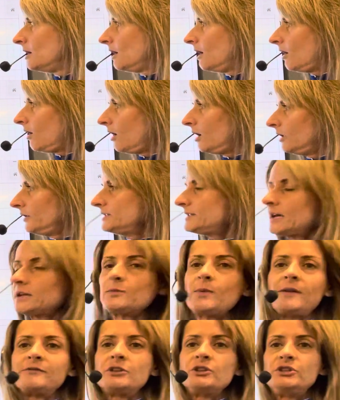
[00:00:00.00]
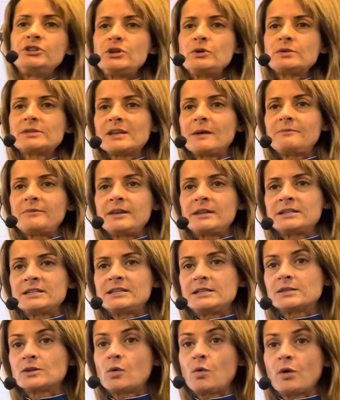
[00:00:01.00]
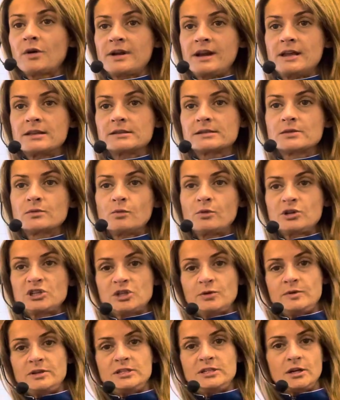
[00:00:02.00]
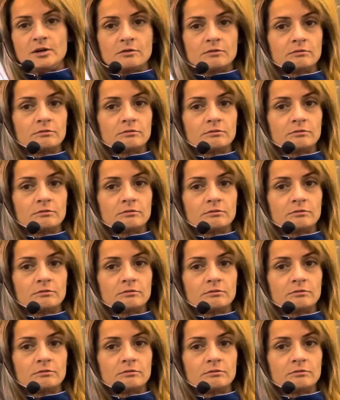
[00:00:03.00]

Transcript: All these, we have to do something to these coordinates. What should we do?